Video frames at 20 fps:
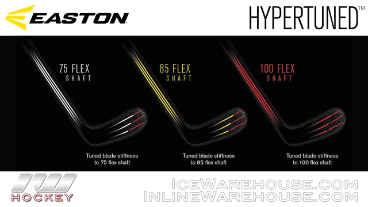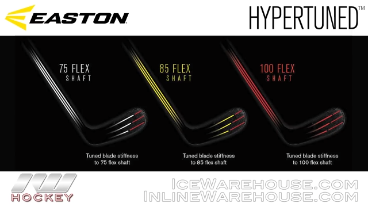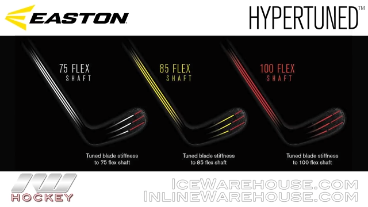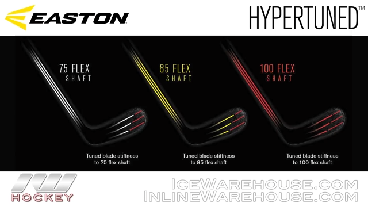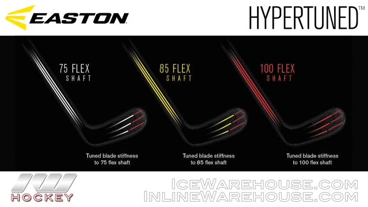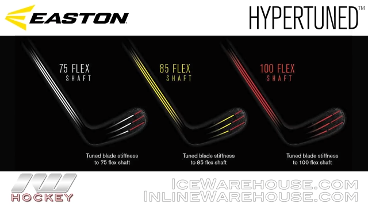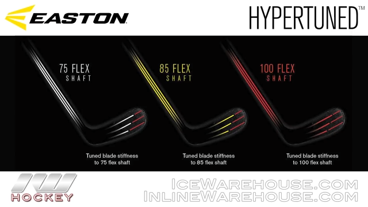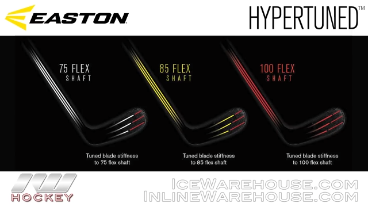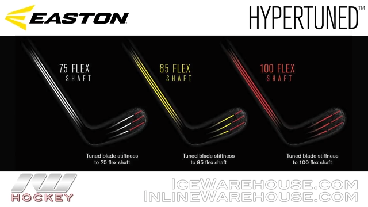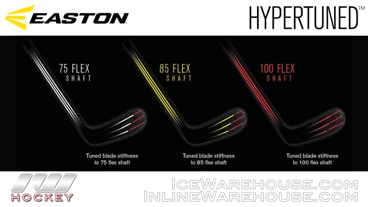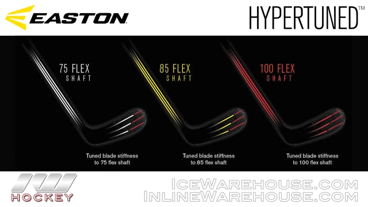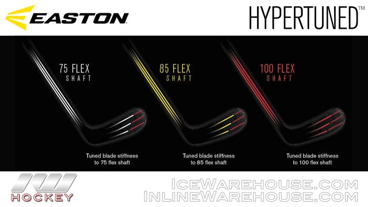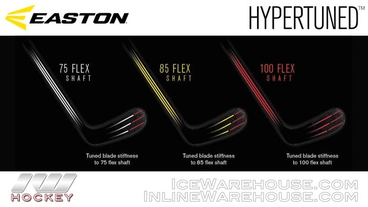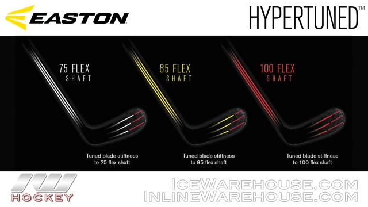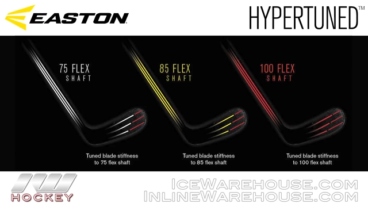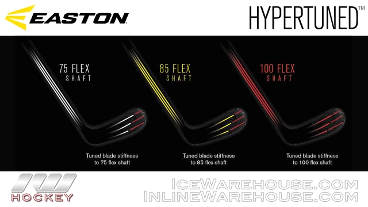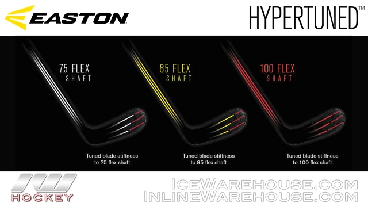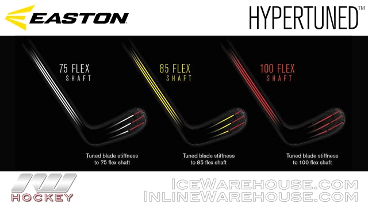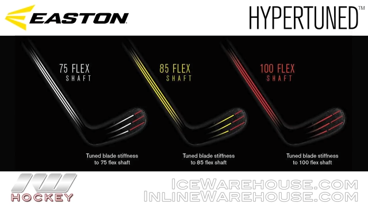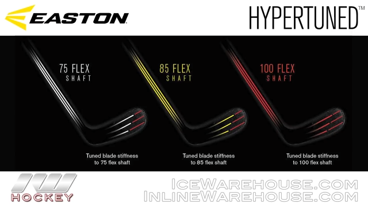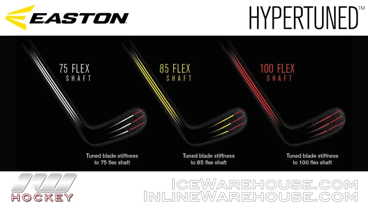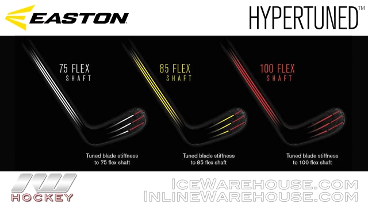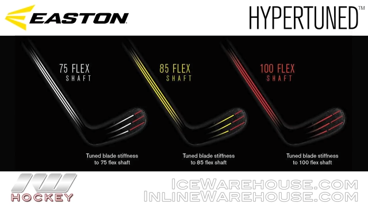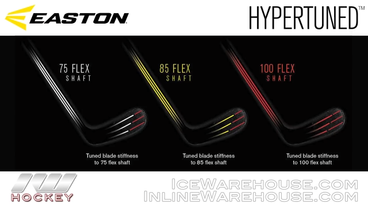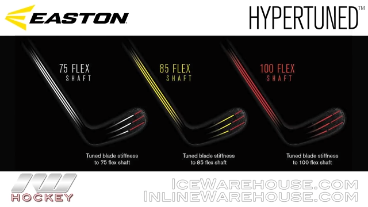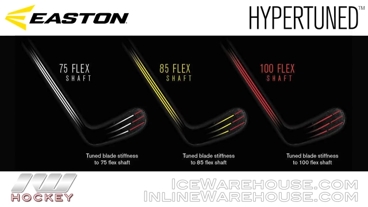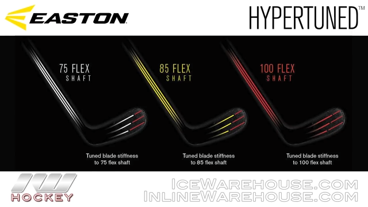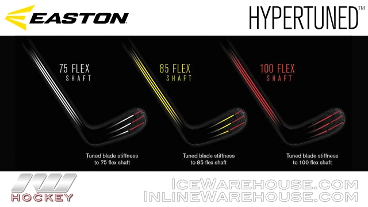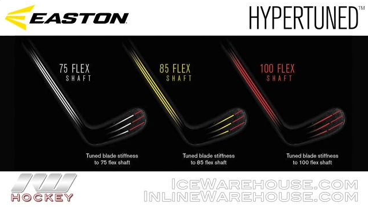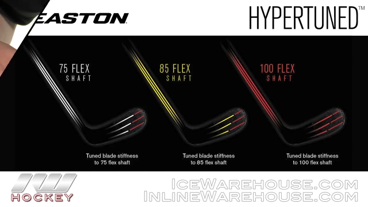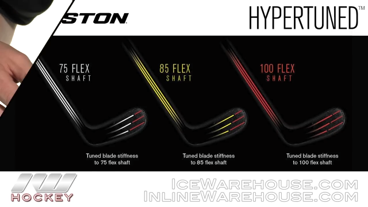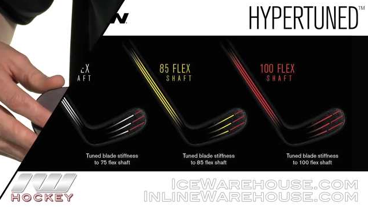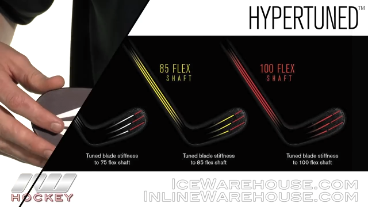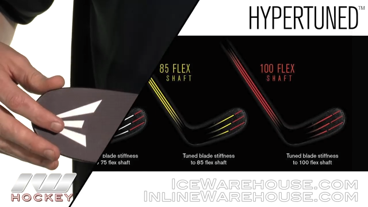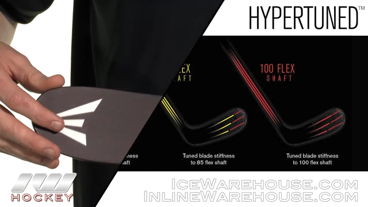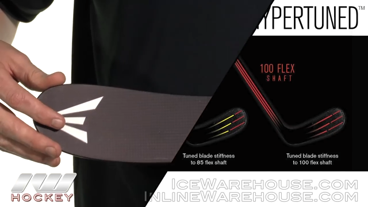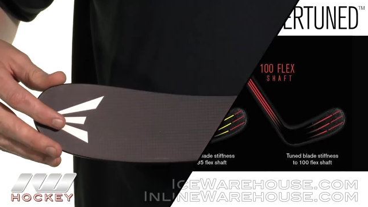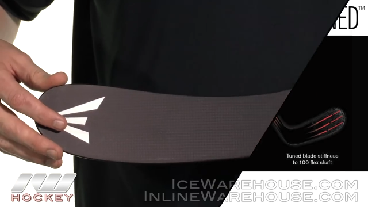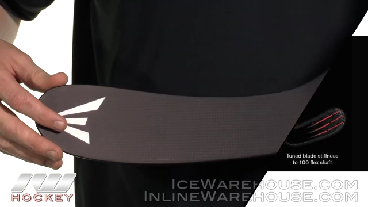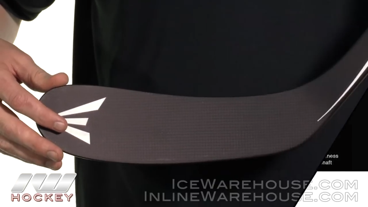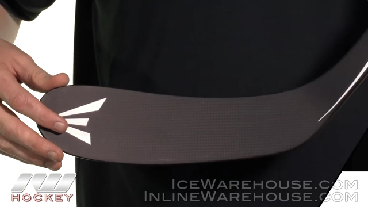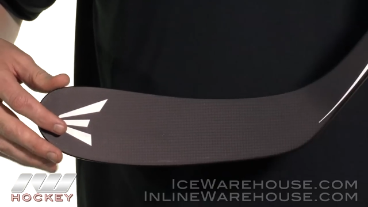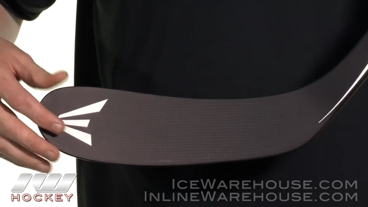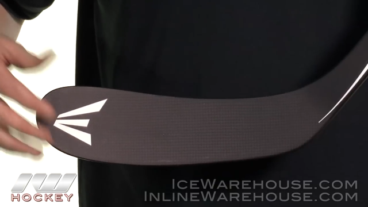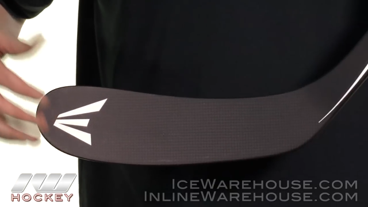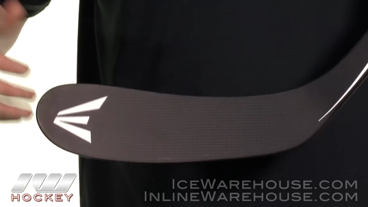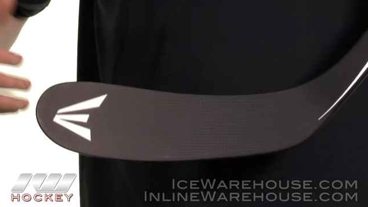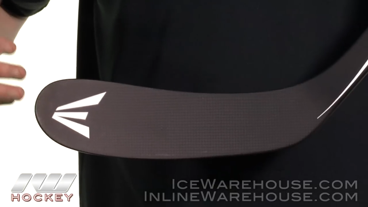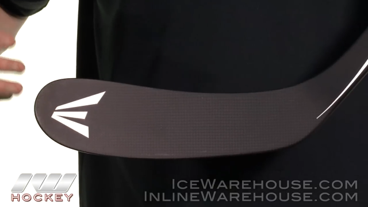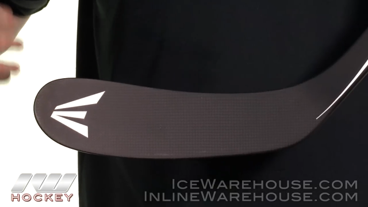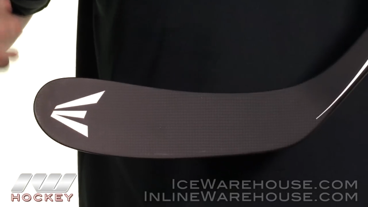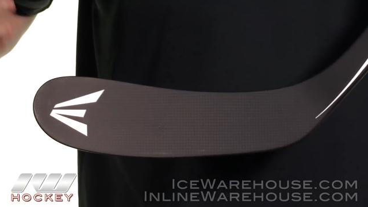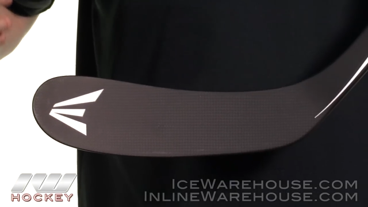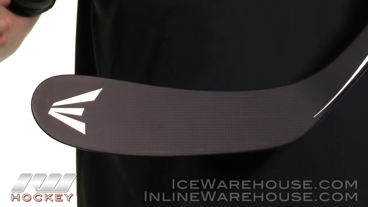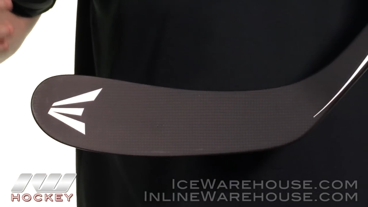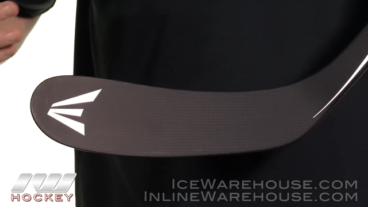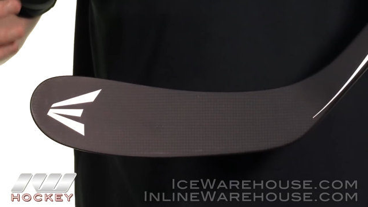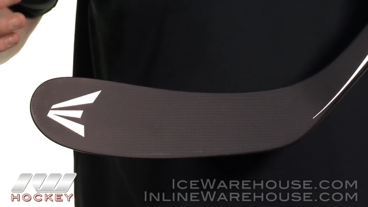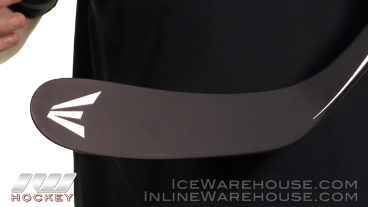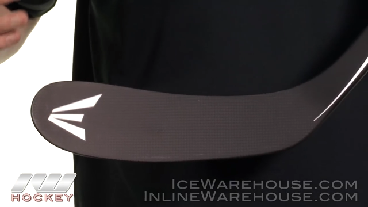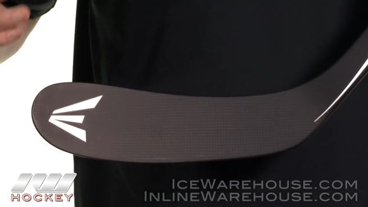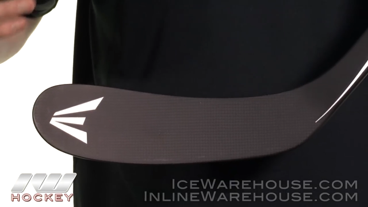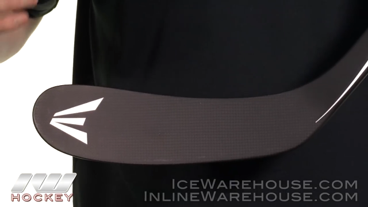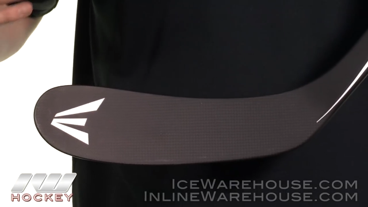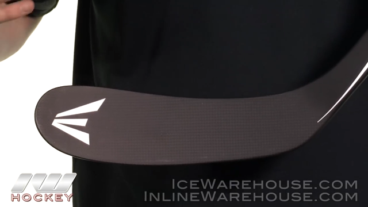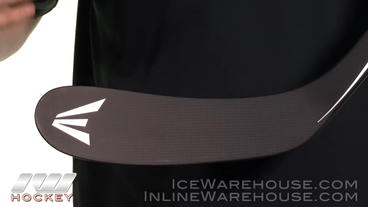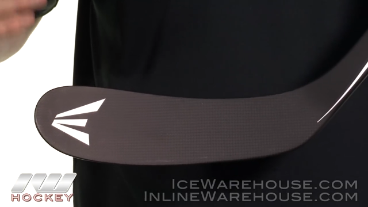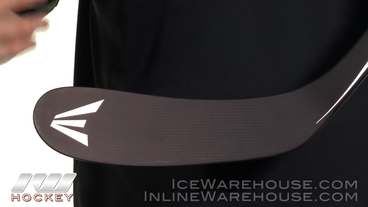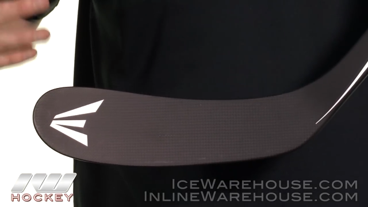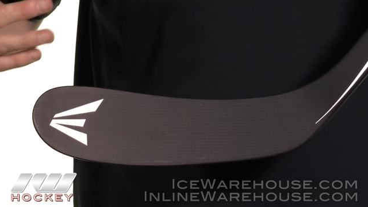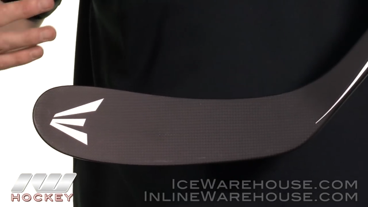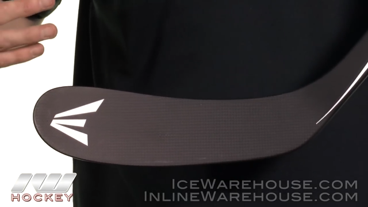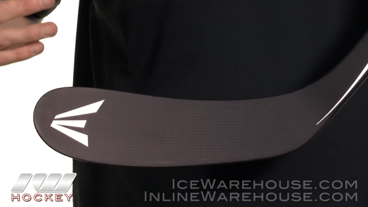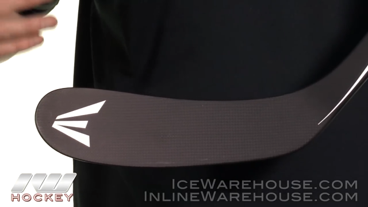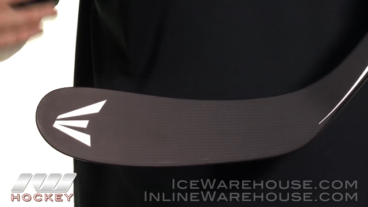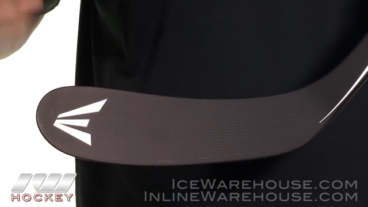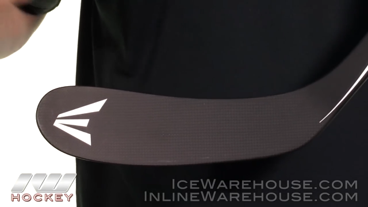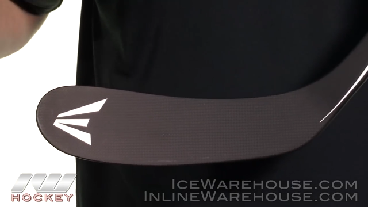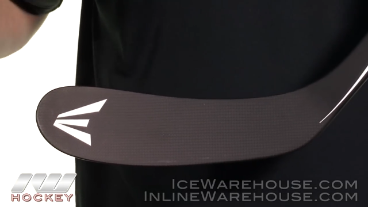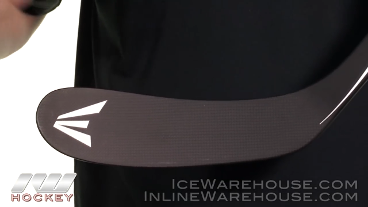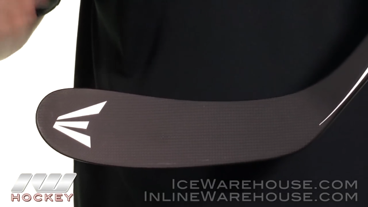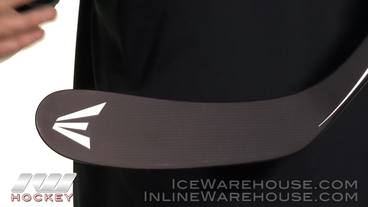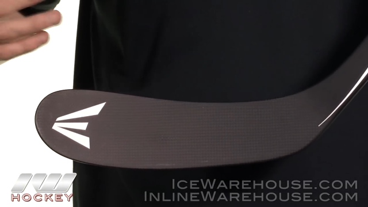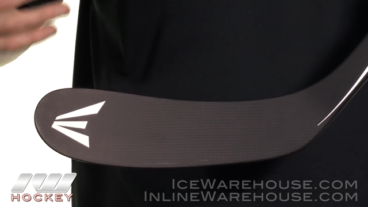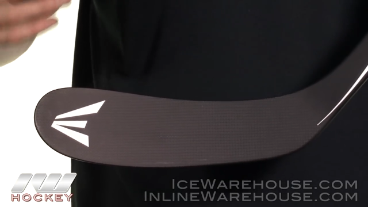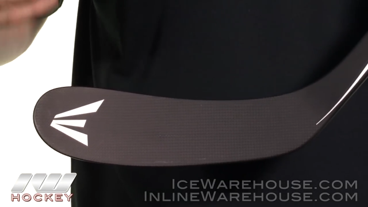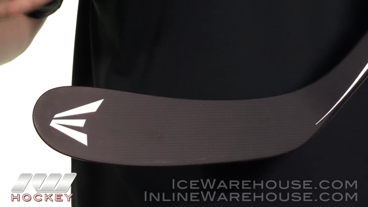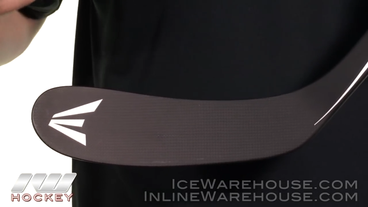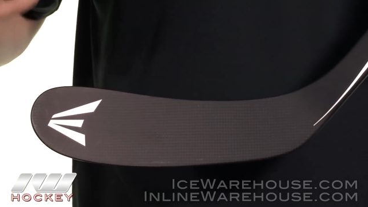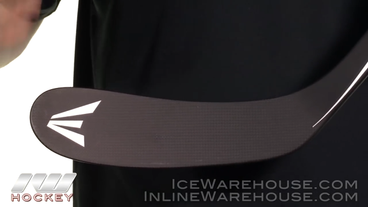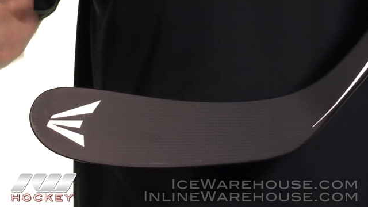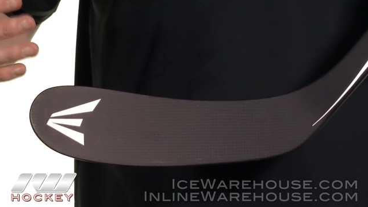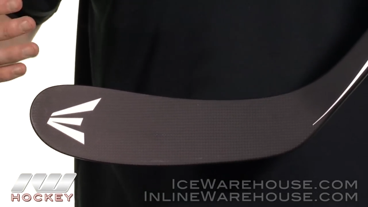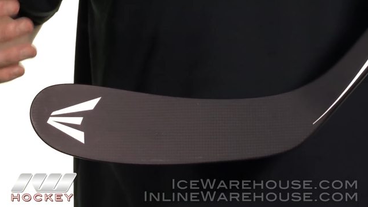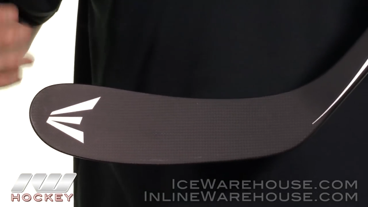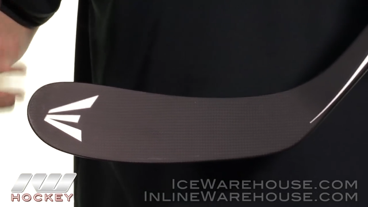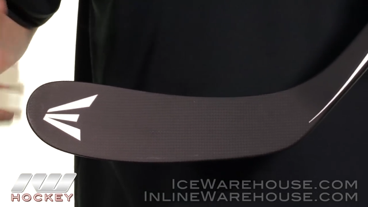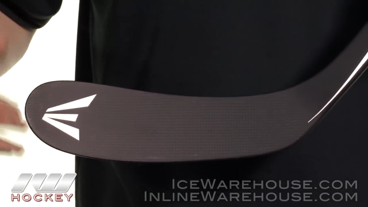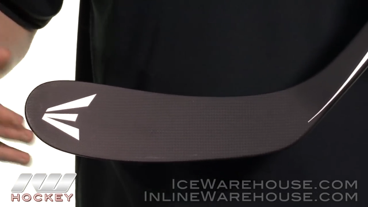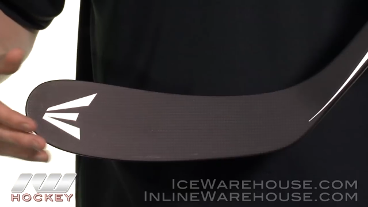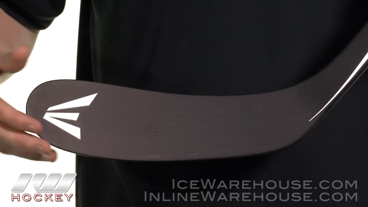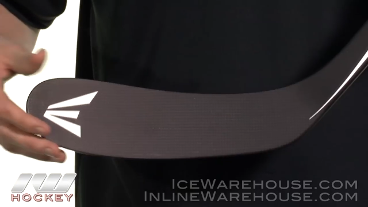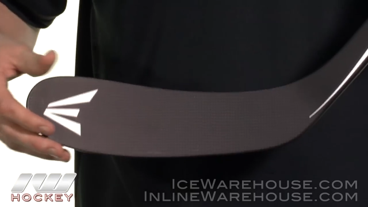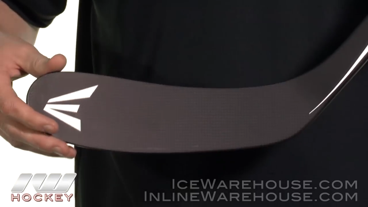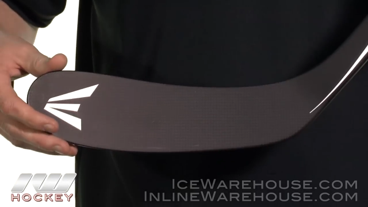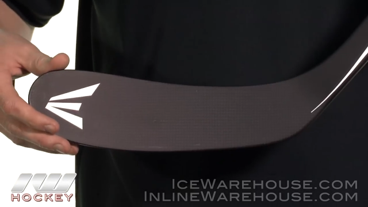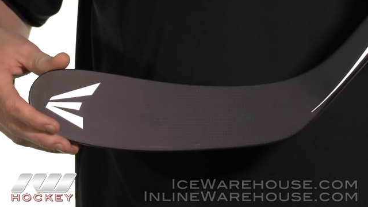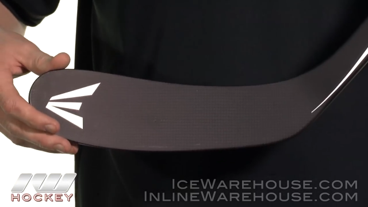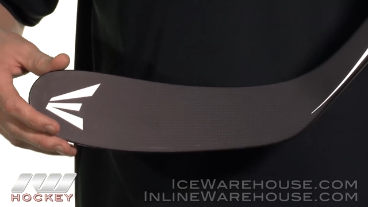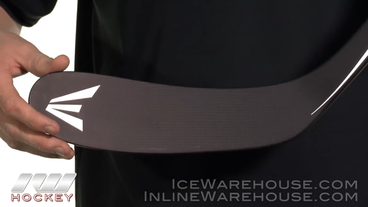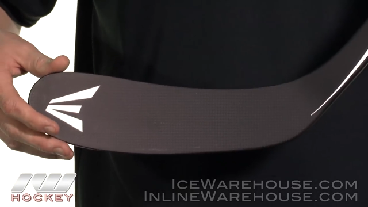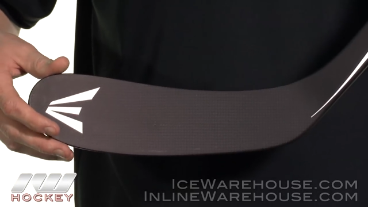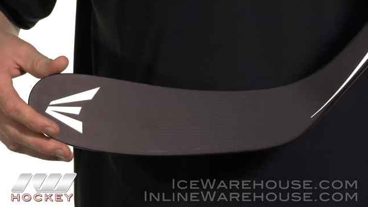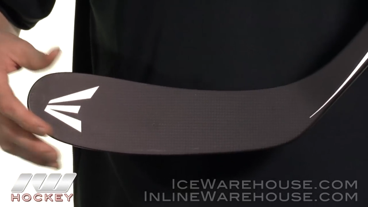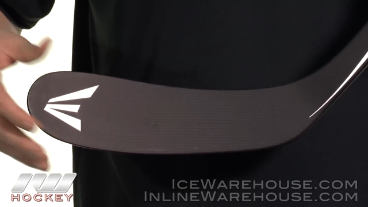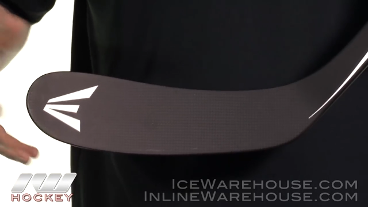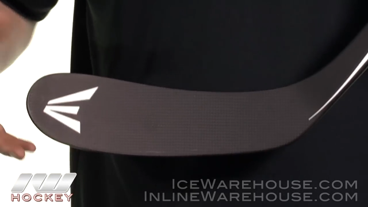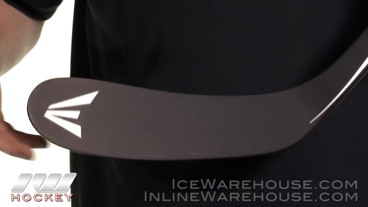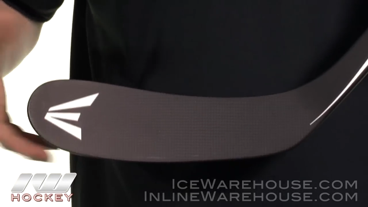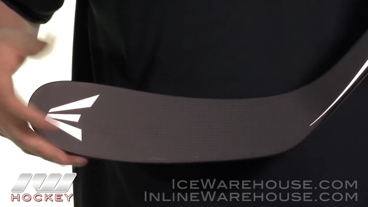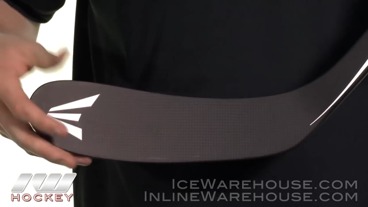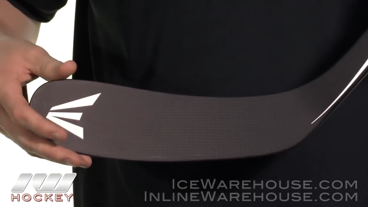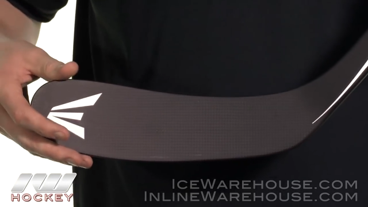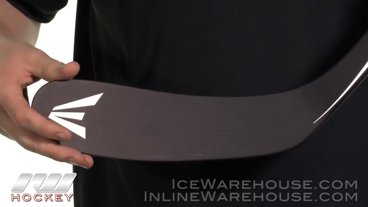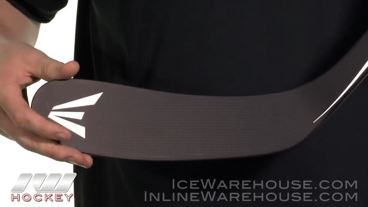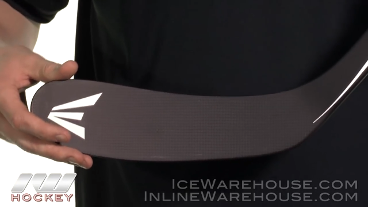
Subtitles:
[unreadable: no face in view]